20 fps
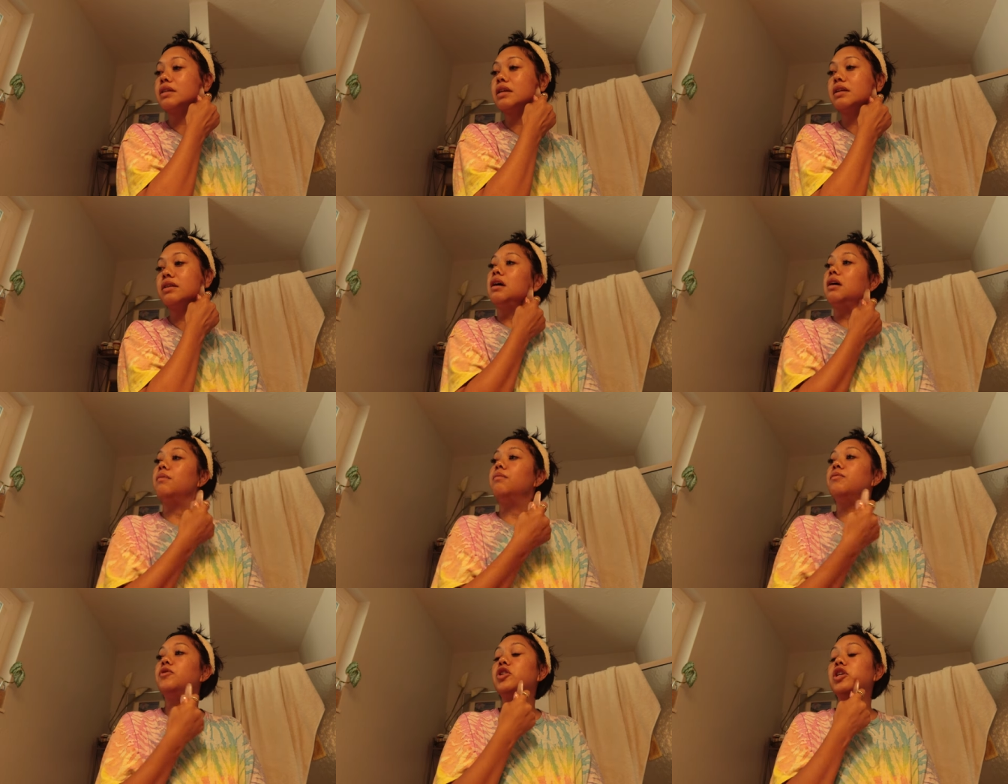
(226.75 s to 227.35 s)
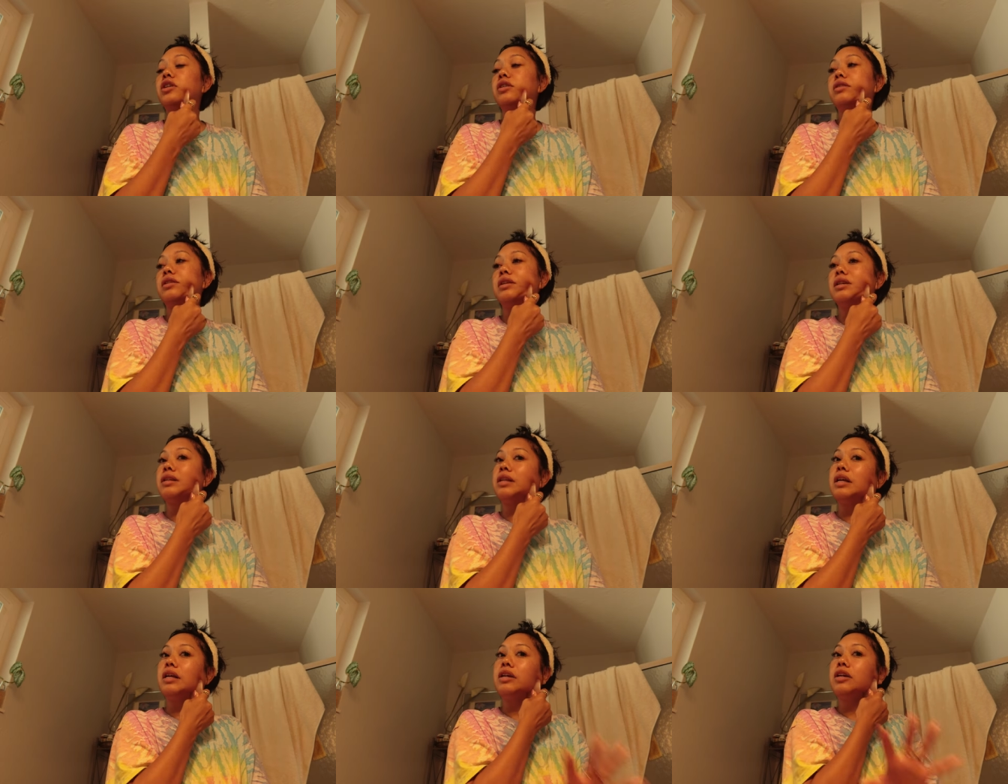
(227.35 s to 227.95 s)
Like I'm
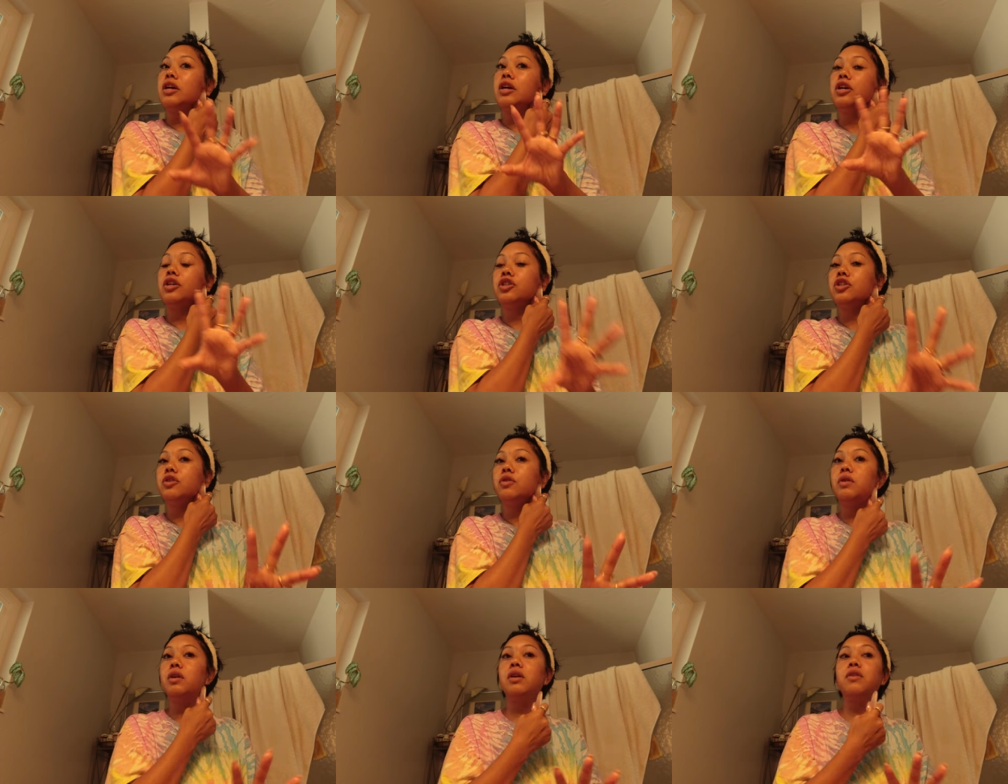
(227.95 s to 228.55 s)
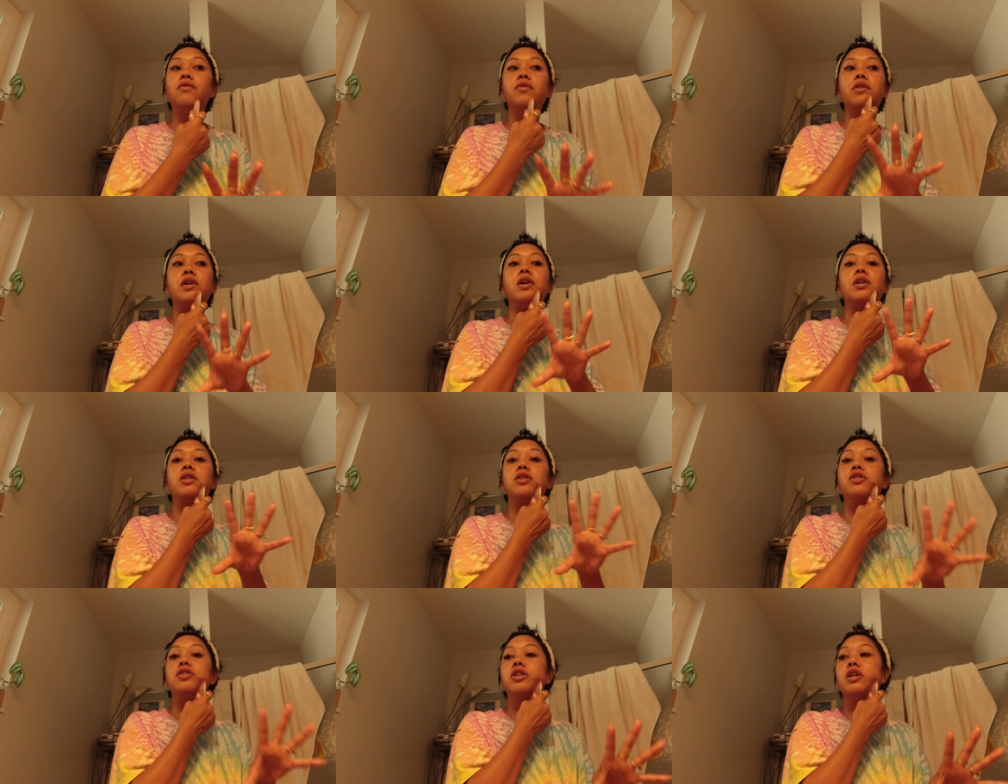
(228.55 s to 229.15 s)
juggling like shooting for
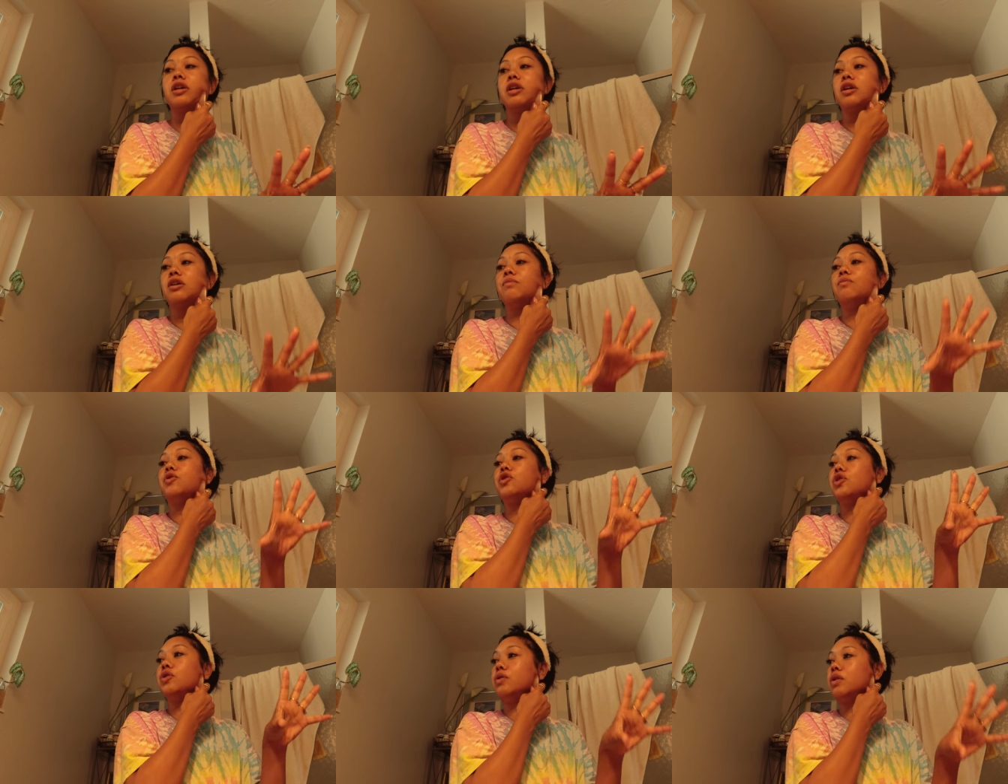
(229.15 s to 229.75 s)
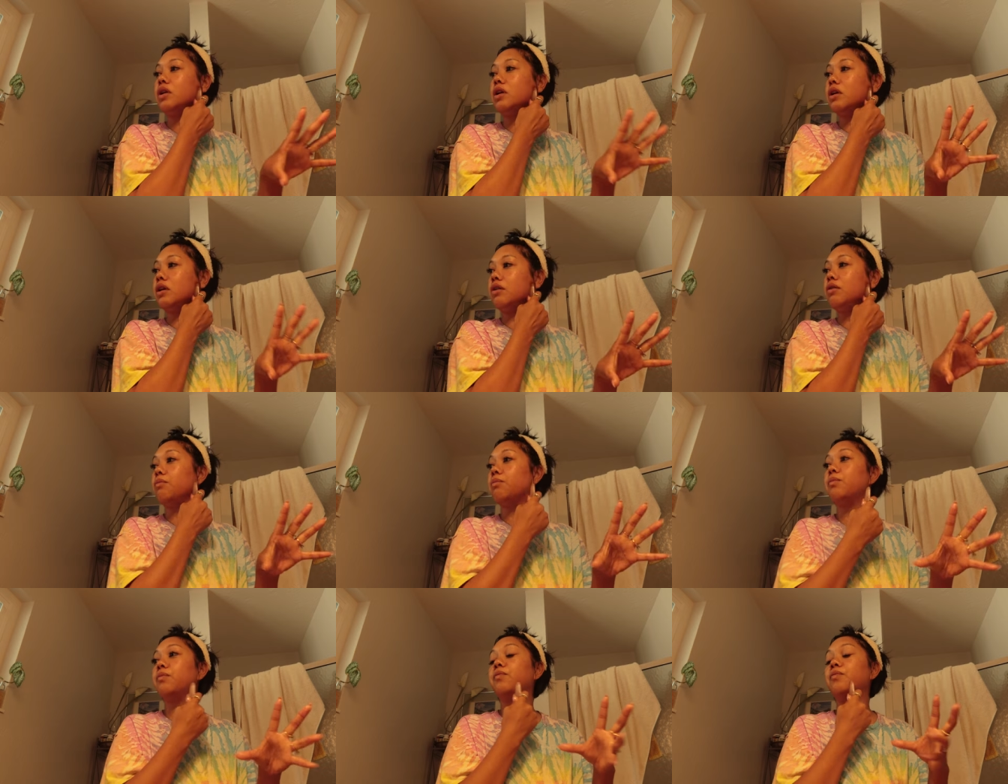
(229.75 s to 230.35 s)
Hella Jam,
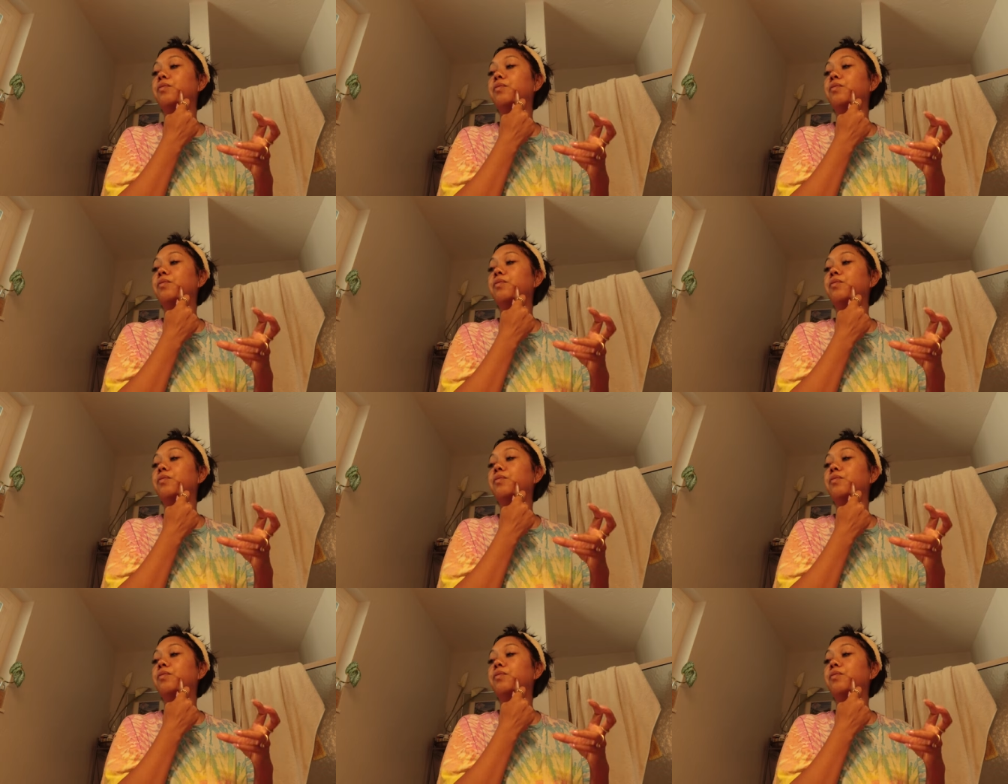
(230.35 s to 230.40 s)
shooting